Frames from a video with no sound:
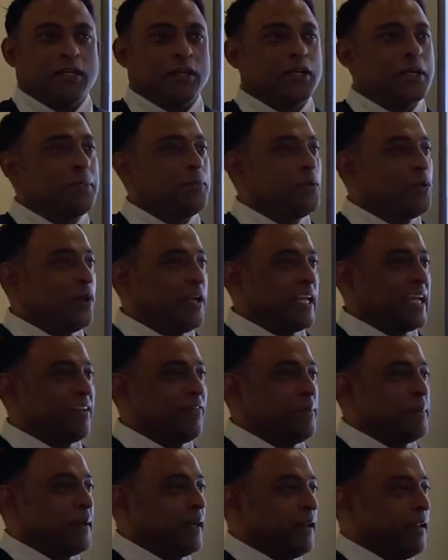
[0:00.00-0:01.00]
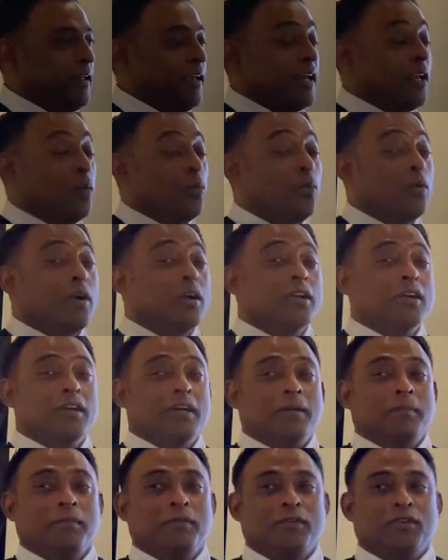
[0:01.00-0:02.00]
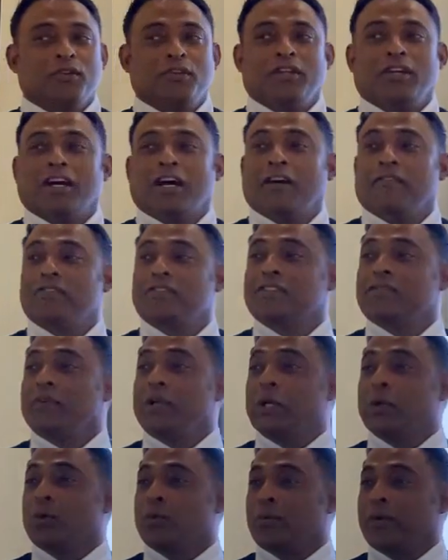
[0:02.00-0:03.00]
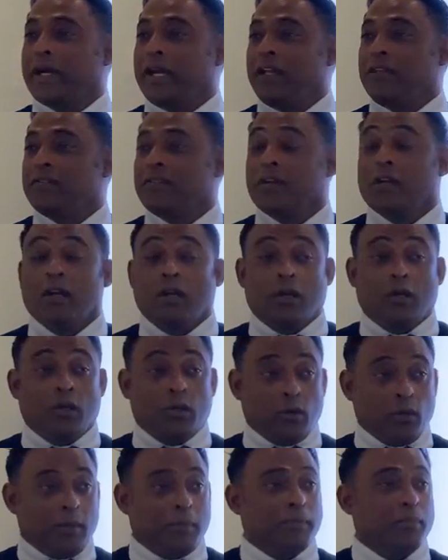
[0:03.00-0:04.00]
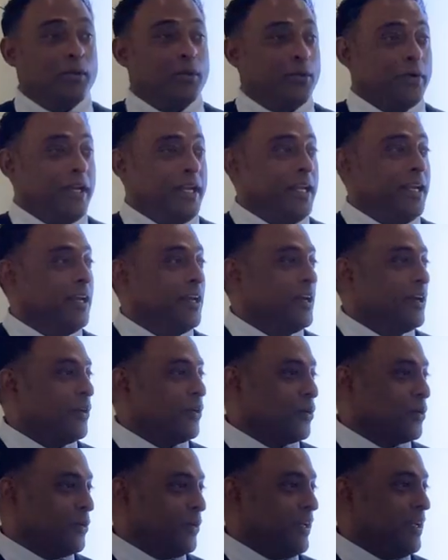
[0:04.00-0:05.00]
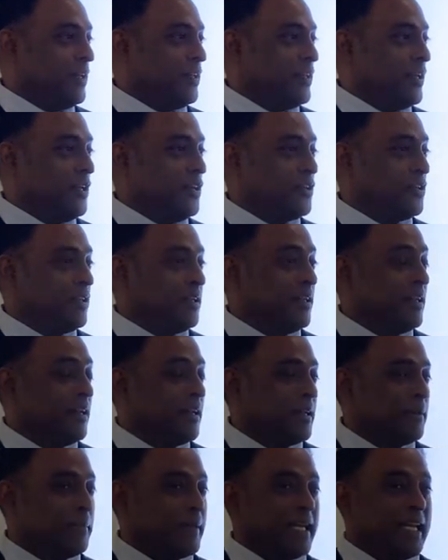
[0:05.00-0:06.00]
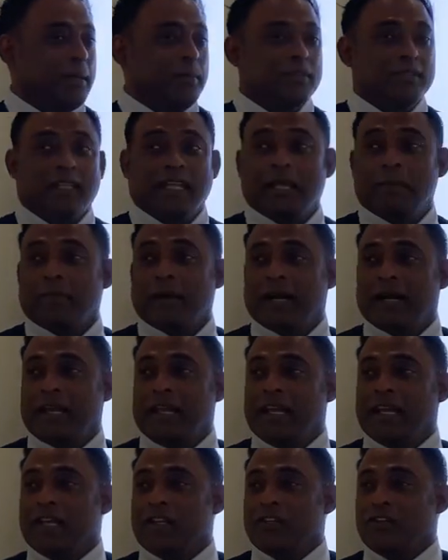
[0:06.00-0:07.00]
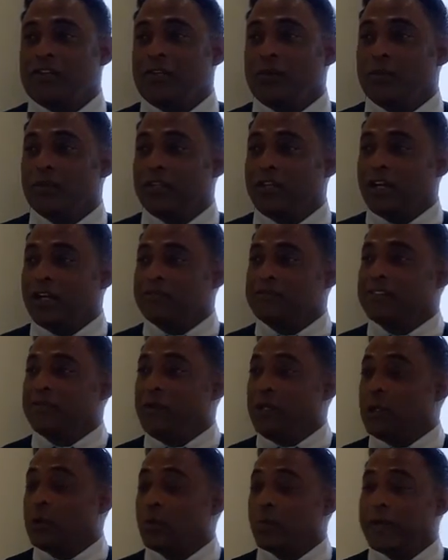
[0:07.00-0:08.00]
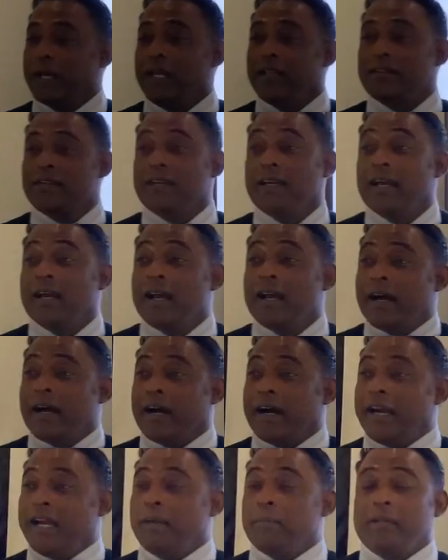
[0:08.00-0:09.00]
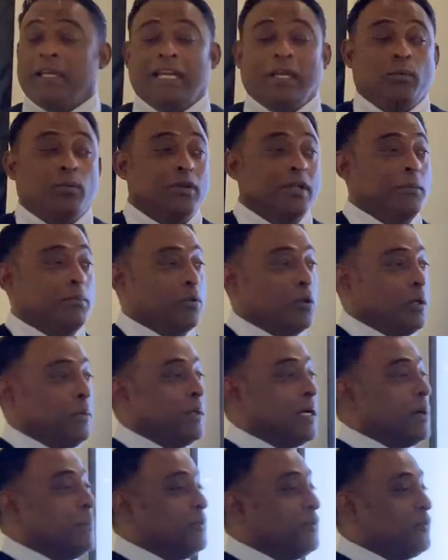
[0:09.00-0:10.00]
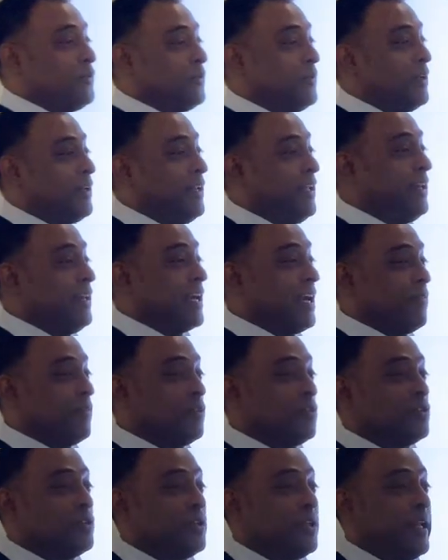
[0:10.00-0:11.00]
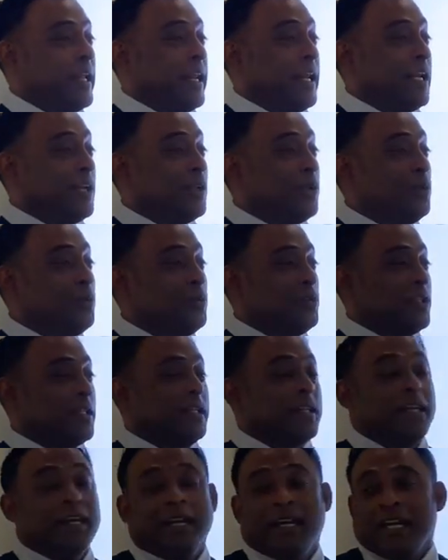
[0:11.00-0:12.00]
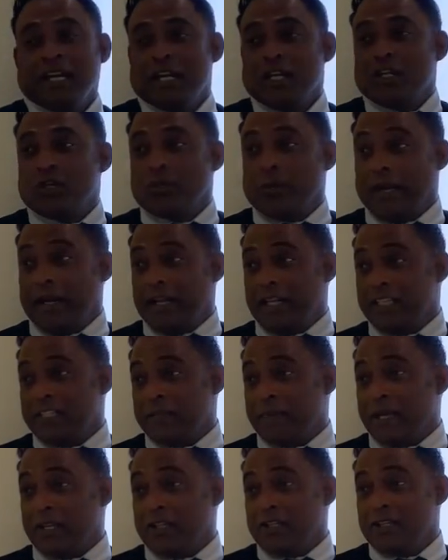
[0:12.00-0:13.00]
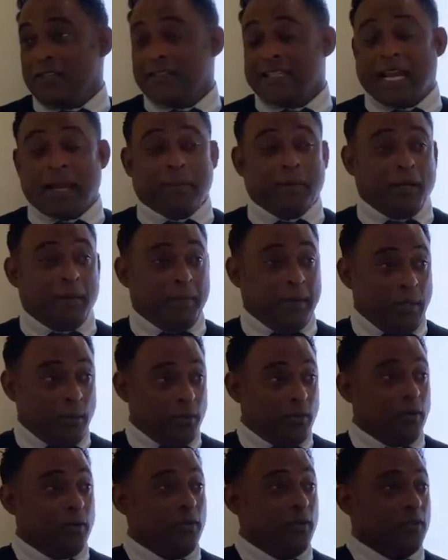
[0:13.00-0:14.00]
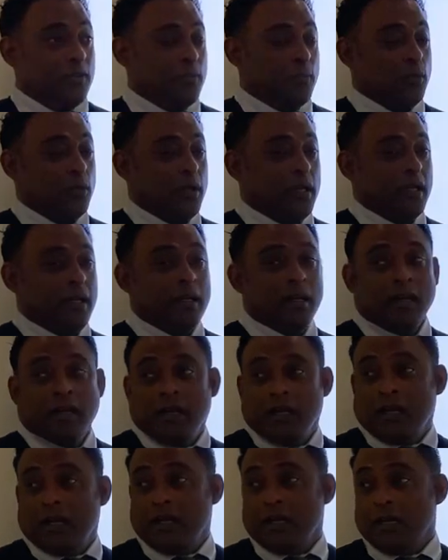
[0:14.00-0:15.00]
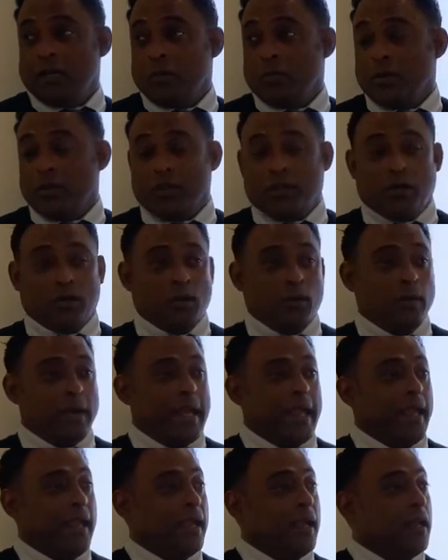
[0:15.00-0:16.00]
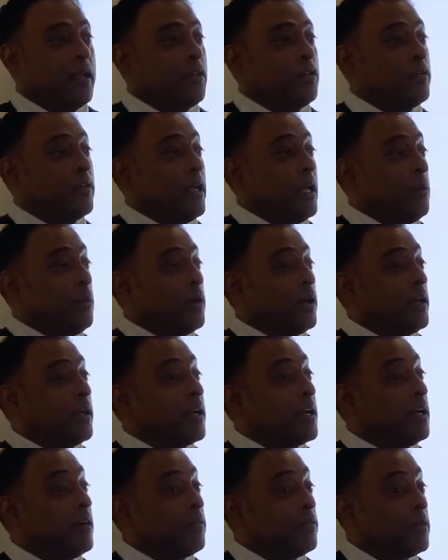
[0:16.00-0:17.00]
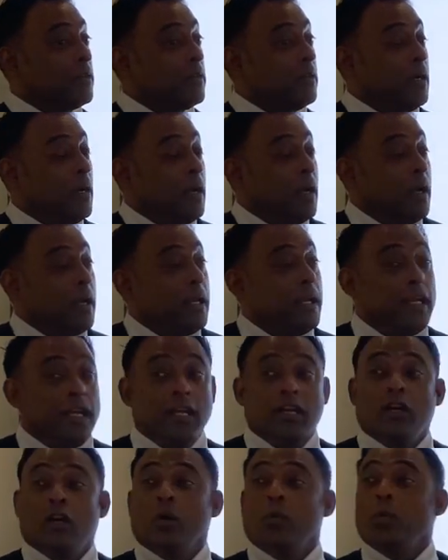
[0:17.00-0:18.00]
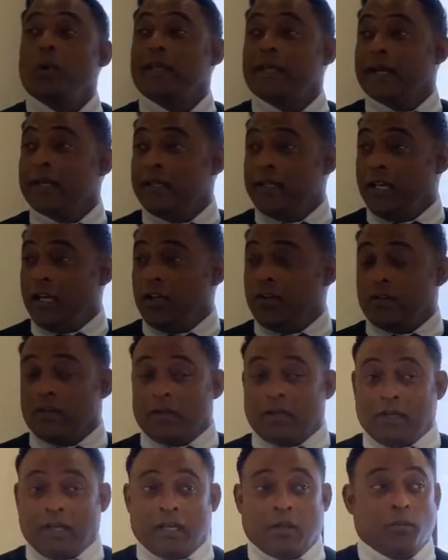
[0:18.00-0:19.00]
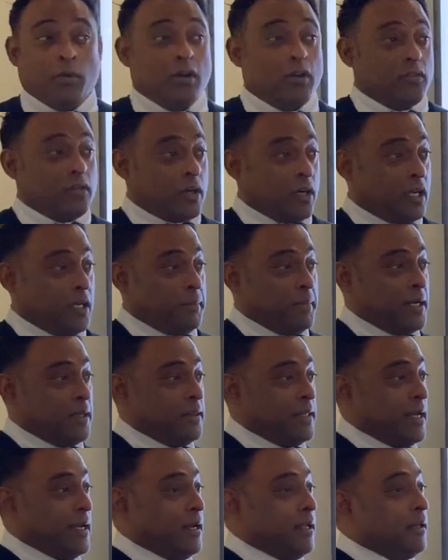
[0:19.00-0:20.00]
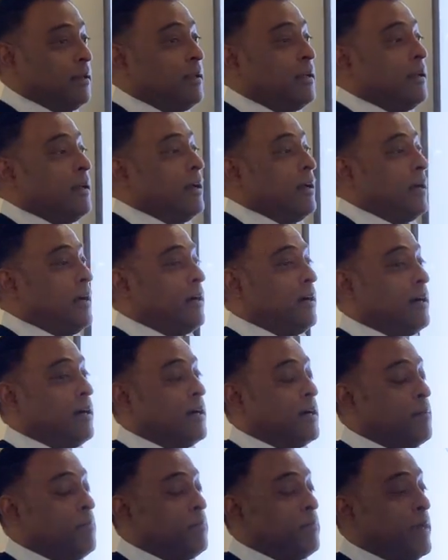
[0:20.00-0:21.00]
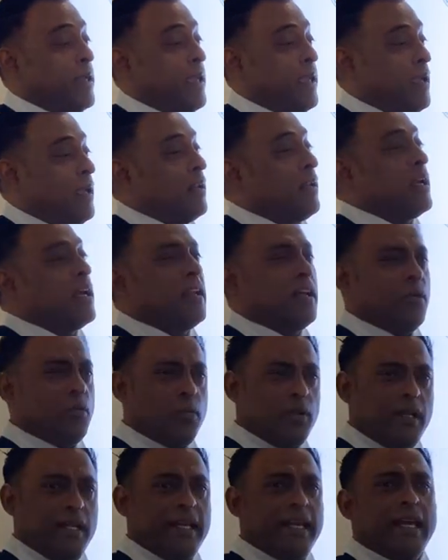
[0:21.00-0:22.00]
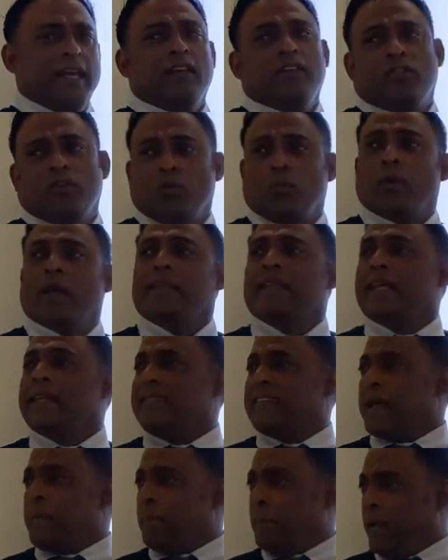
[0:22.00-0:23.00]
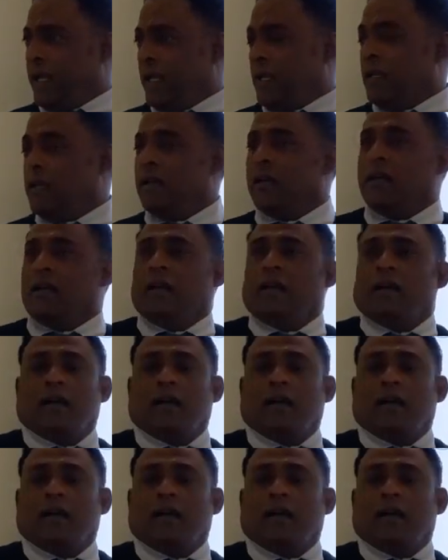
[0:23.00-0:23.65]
Good morning, everybody, and welcome to the Office of Equal Rights New Employee Orientation. My name is Glenn Padiachi with the Office of Equal Rights. I am the Equal Employment Opportunity, Diversity, and Inclusion Training Specialist. Happy to be with you this morning and today we're going to cover EEO retaliation, and we're going to talk about that and kind of really get into what does that mean